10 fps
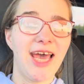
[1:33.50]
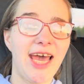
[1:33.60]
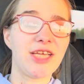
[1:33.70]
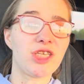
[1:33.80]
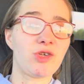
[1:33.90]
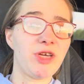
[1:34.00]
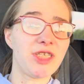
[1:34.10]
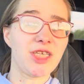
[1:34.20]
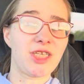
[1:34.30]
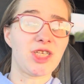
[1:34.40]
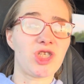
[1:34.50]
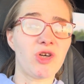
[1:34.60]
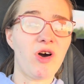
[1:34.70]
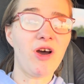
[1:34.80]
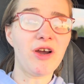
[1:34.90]
And it squeezes
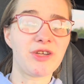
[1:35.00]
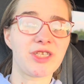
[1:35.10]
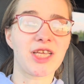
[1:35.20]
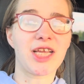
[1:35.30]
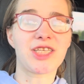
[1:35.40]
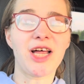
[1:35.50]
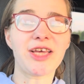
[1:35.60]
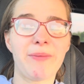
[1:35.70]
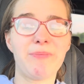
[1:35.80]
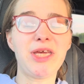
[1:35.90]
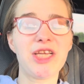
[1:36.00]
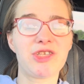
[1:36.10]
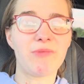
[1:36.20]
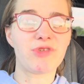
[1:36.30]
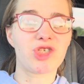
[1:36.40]
so hard. It's not like I'm meaning
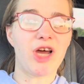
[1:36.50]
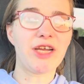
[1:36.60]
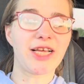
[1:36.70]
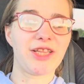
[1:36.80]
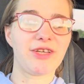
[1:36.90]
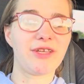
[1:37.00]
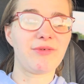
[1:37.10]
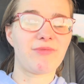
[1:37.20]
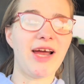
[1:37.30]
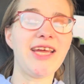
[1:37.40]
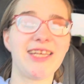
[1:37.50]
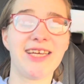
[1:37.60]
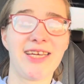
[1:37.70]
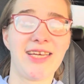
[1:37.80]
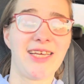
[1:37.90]
to. I'm just trying to, like, literally write.
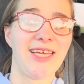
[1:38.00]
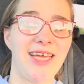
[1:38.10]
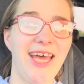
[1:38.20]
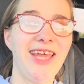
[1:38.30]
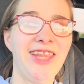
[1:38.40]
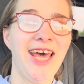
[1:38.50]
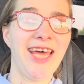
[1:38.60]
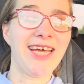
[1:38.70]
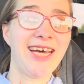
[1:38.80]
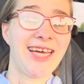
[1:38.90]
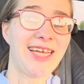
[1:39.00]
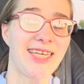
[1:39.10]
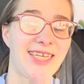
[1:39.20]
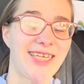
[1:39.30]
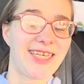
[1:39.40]
And then
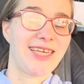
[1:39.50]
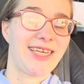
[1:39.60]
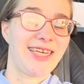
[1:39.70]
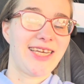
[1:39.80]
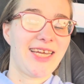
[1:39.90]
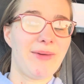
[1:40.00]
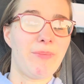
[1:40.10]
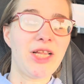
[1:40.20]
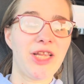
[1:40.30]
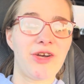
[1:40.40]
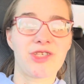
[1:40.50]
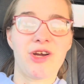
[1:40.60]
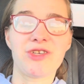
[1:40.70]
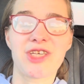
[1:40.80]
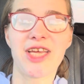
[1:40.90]
my letters
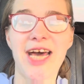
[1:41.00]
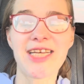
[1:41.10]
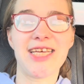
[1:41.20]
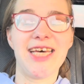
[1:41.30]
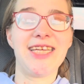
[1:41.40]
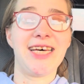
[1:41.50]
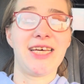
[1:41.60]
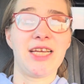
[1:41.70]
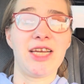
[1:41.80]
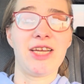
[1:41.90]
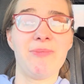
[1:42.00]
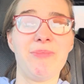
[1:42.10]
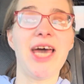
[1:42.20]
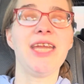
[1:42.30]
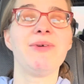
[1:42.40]
aren't connected.
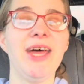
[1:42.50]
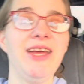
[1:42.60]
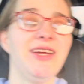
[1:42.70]
But anyway,